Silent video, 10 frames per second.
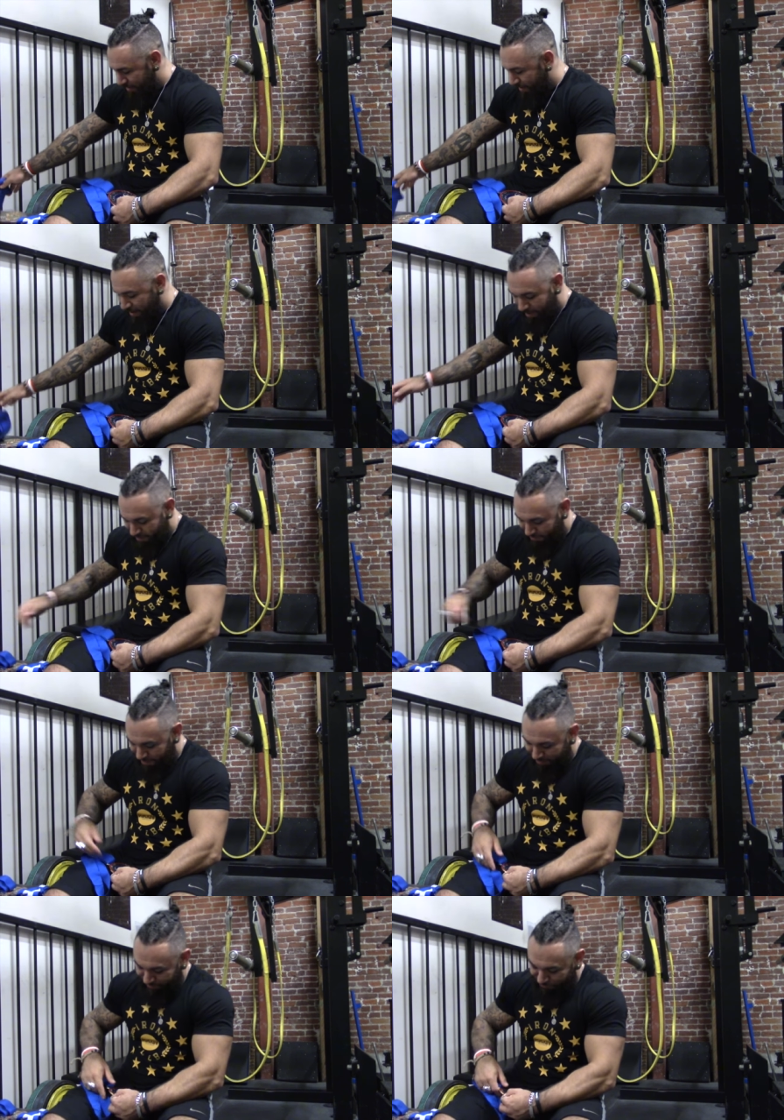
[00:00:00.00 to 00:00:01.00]
Now,
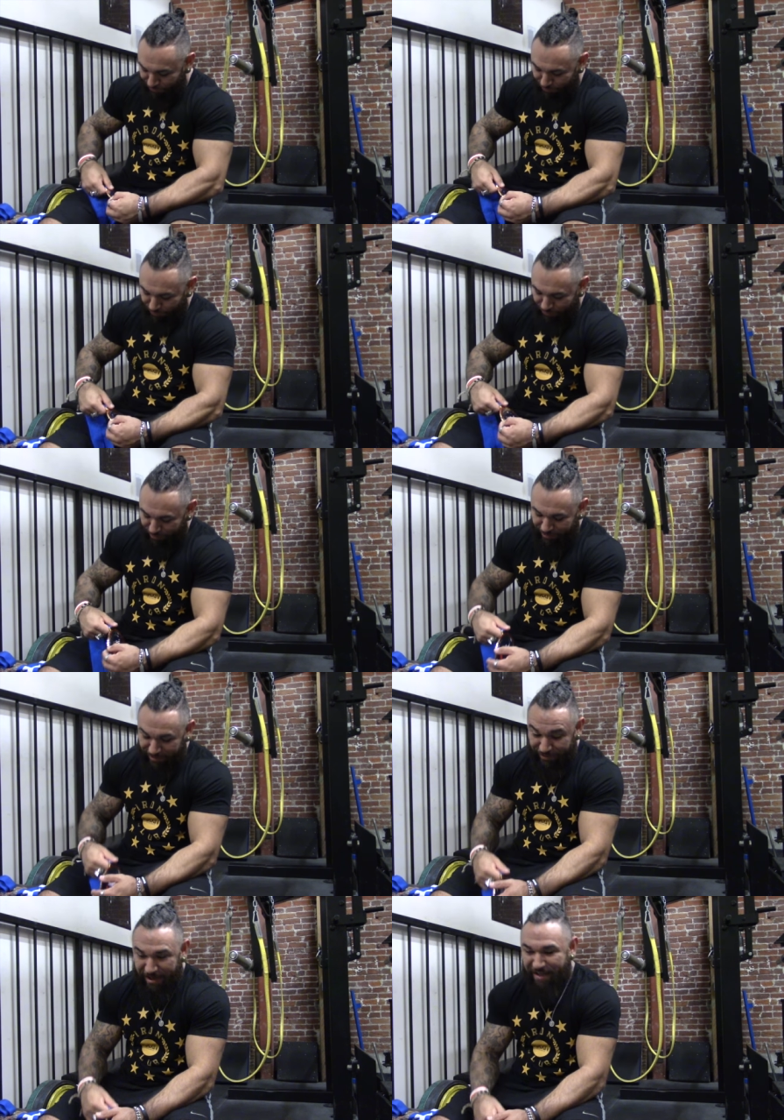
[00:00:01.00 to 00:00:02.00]
on to
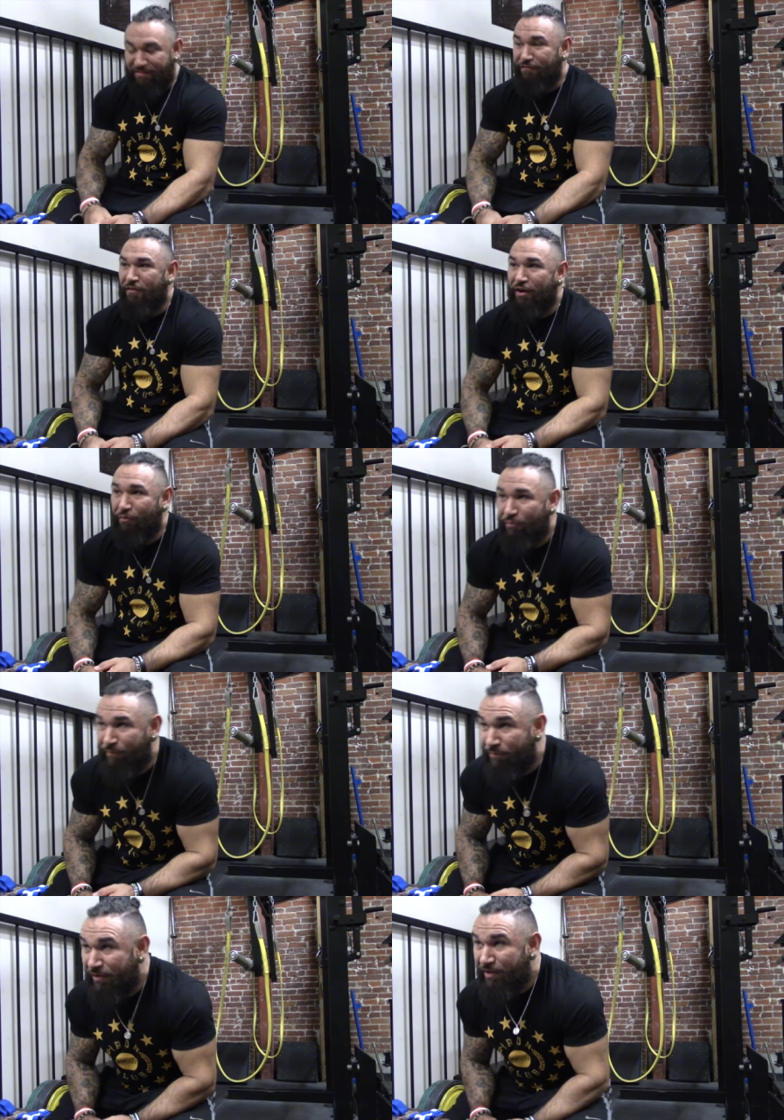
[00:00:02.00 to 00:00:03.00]
the last and final
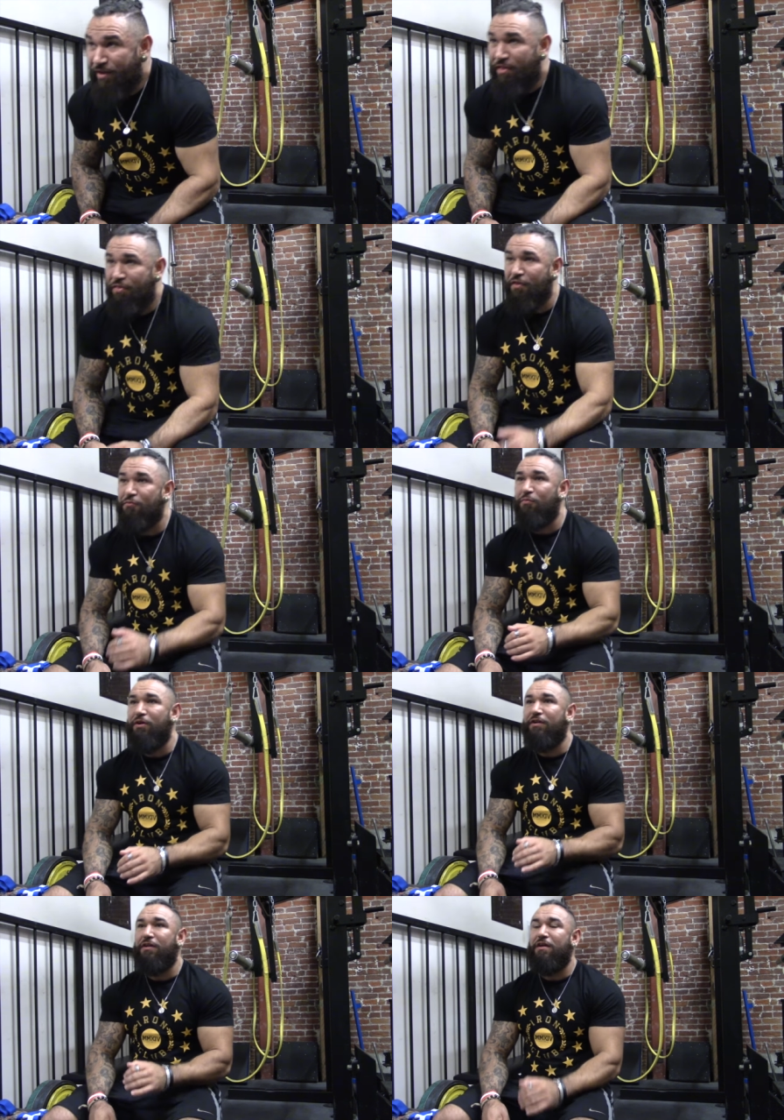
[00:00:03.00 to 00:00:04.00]
one. This
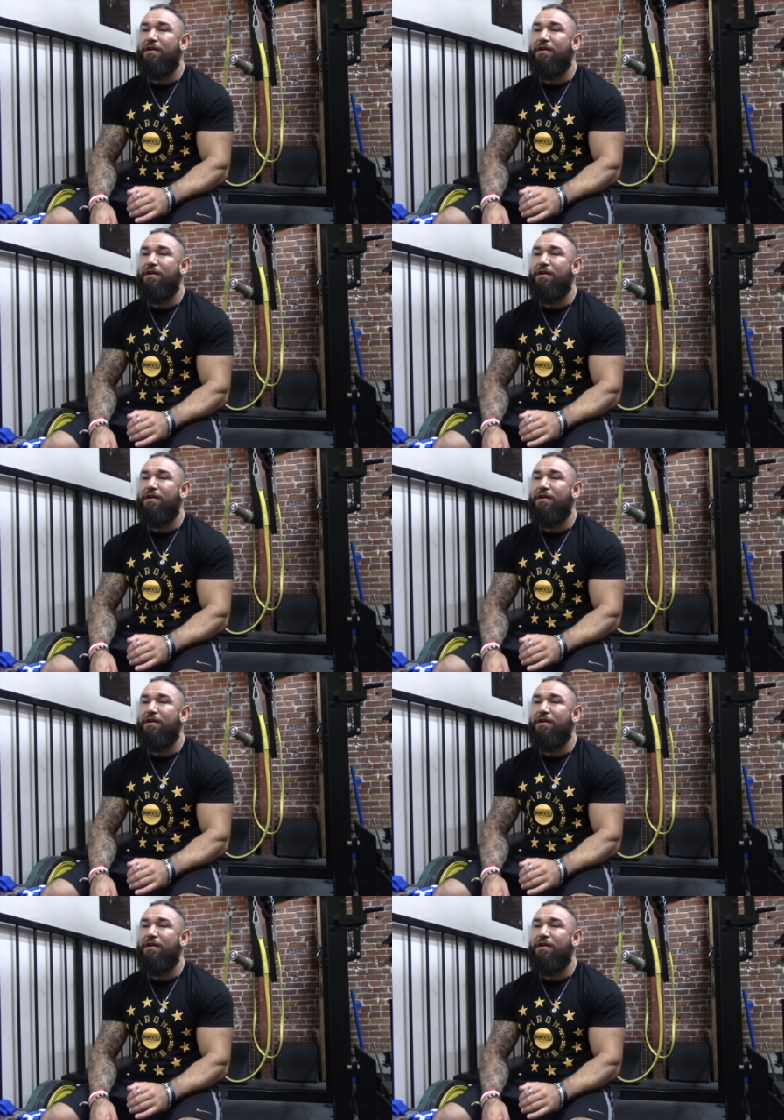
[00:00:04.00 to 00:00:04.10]
one,